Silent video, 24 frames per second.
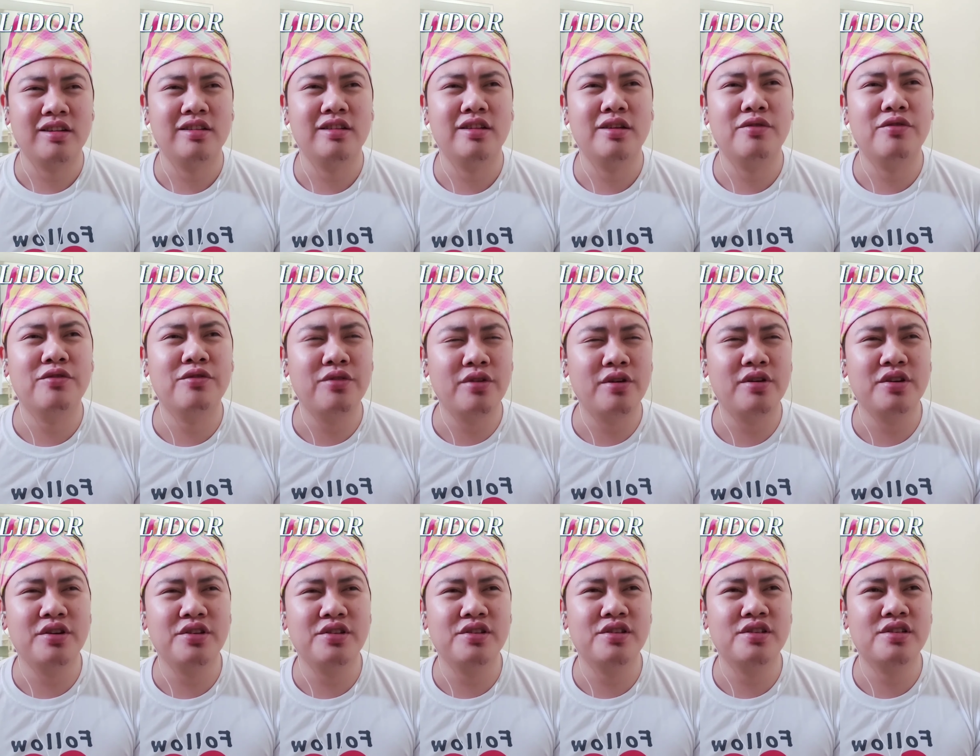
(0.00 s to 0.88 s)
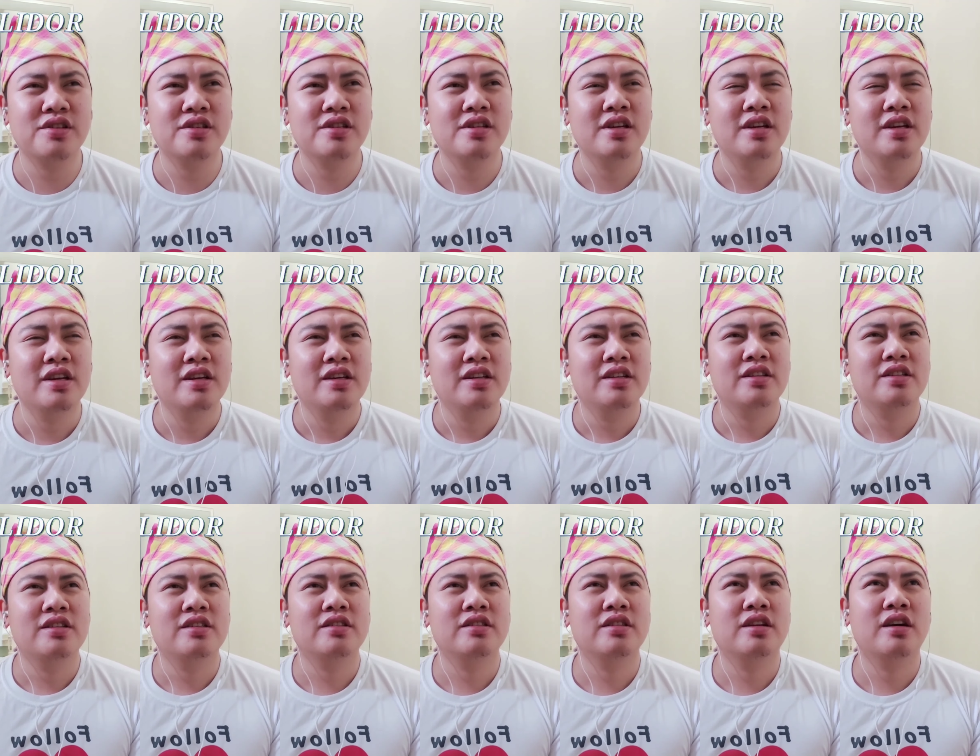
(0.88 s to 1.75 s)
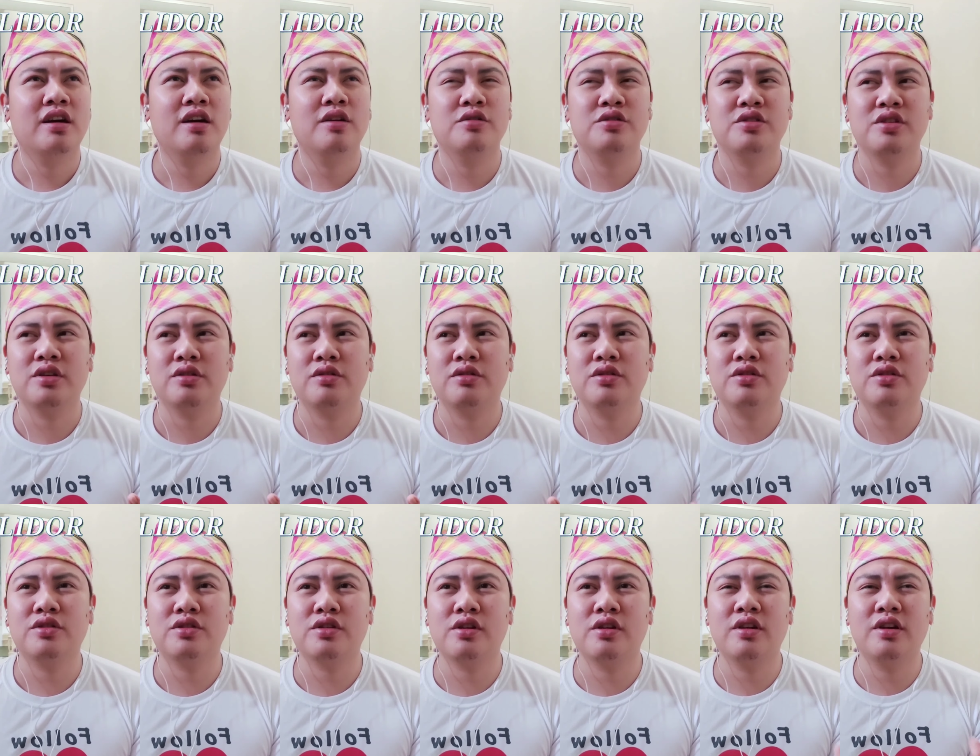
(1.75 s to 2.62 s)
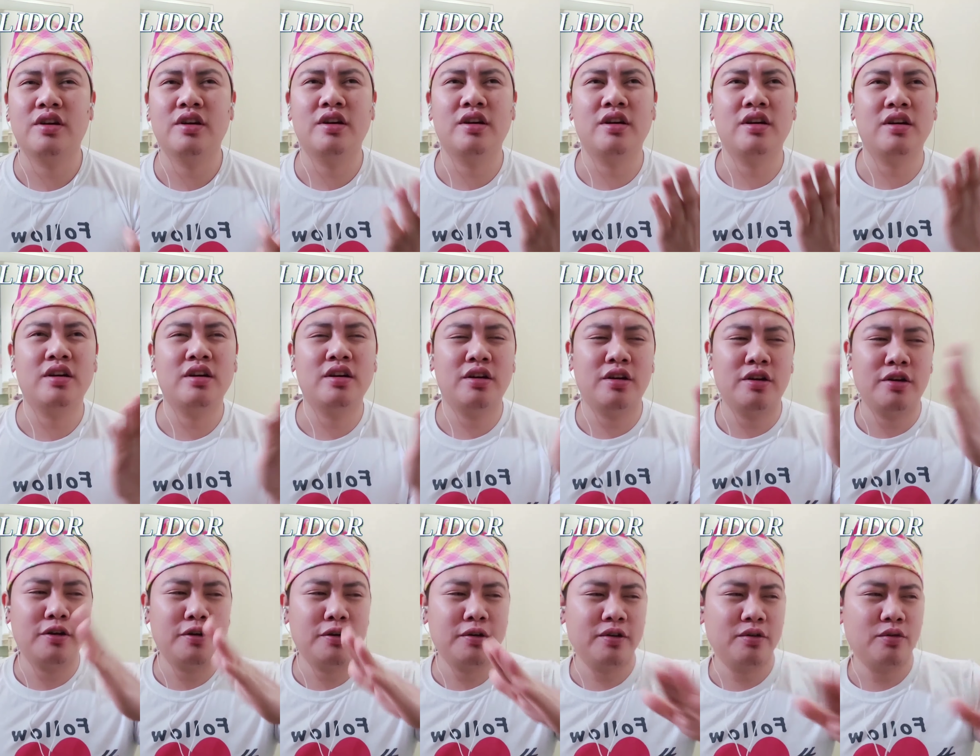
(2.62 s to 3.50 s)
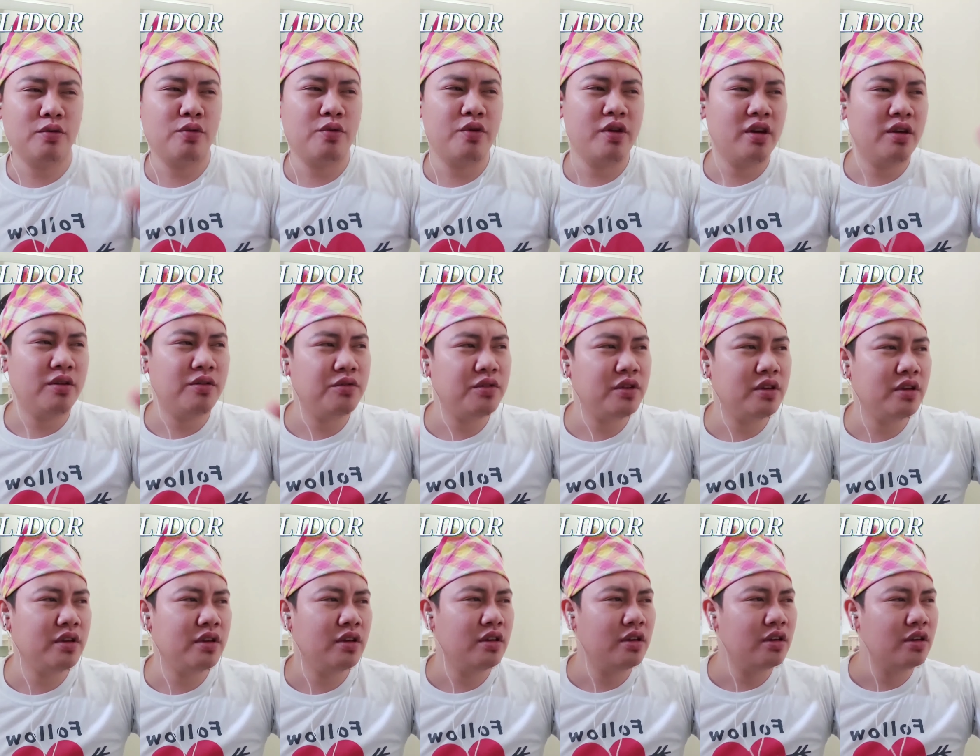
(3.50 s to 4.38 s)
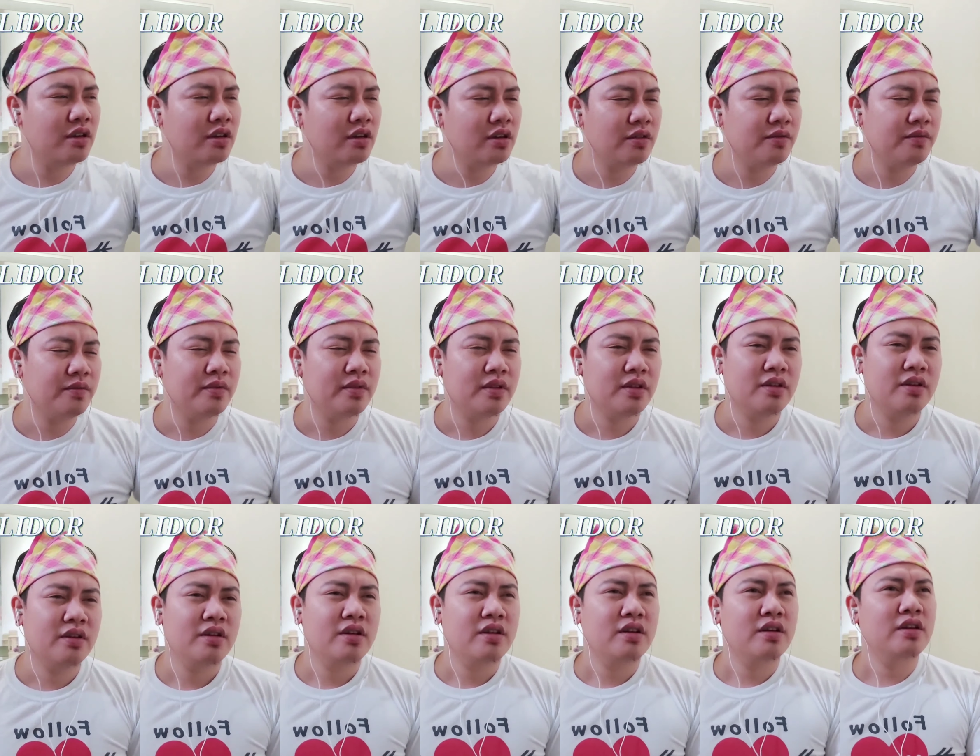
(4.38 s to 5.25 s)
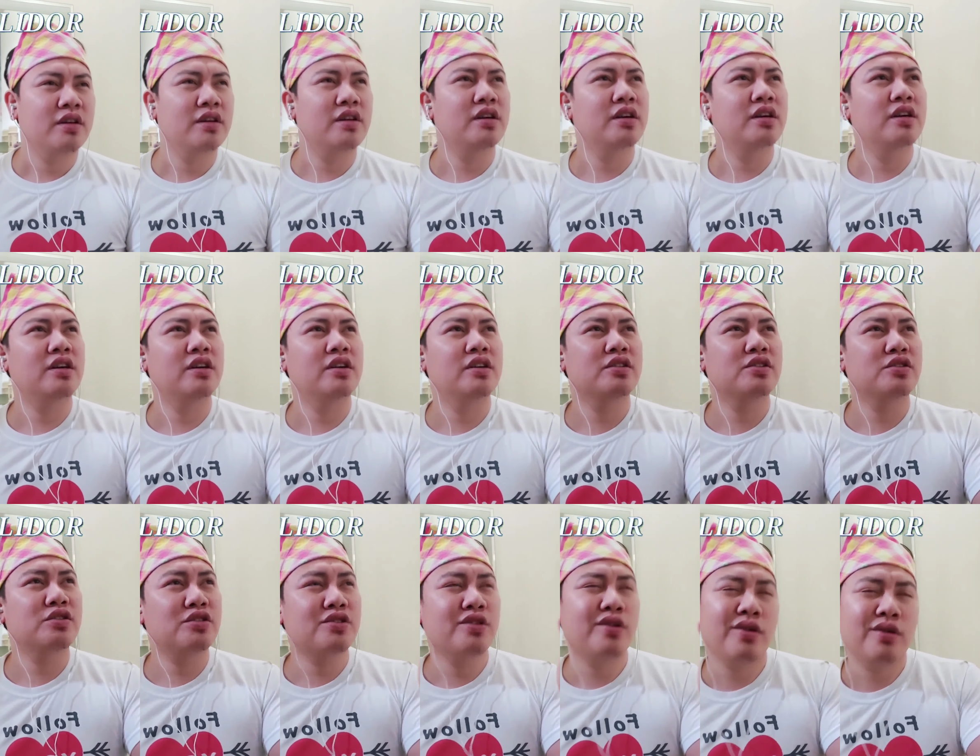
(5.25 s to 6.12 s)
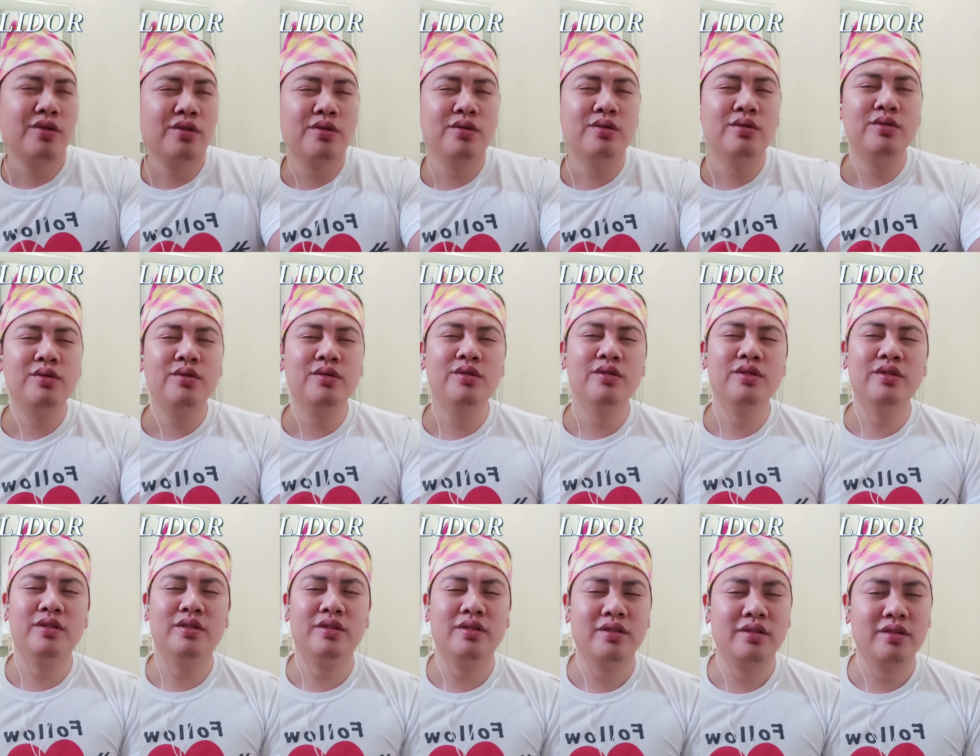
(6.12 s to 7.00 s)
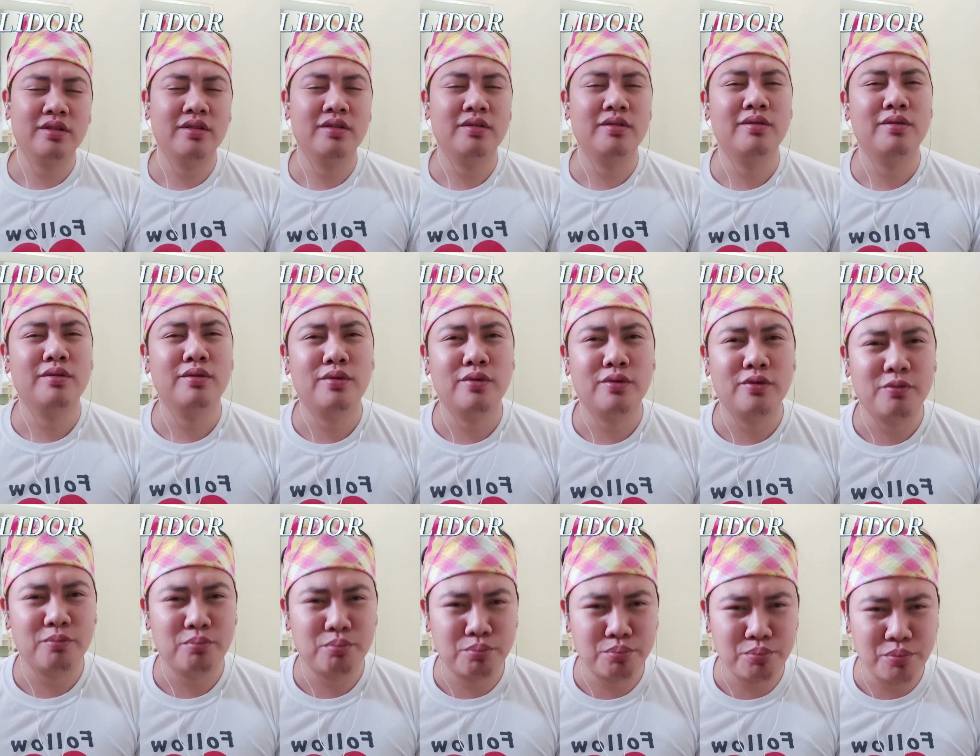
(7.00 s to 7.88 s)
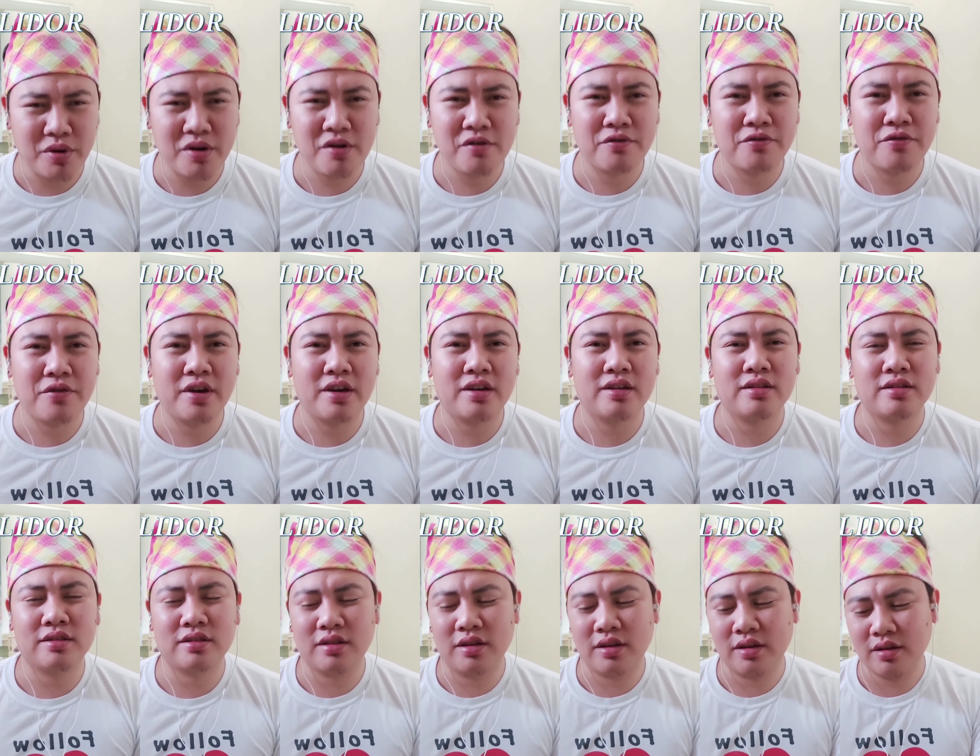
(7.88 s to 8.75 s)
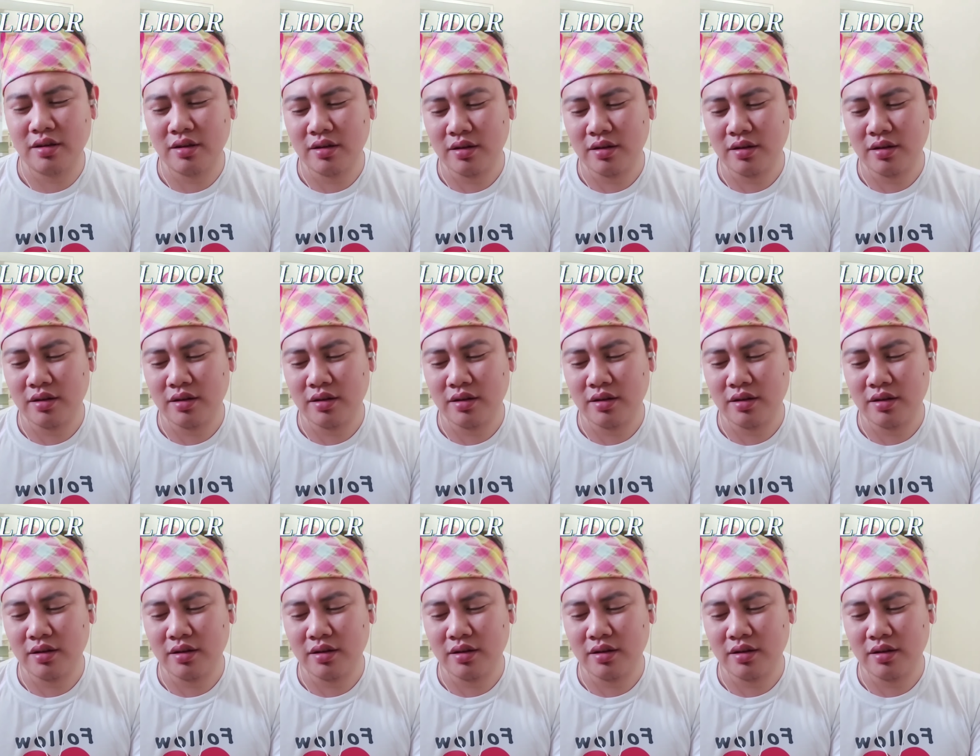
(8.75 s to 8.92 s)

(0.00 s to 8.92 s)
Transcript: The voice, how she control her wavy, her tone, perfect.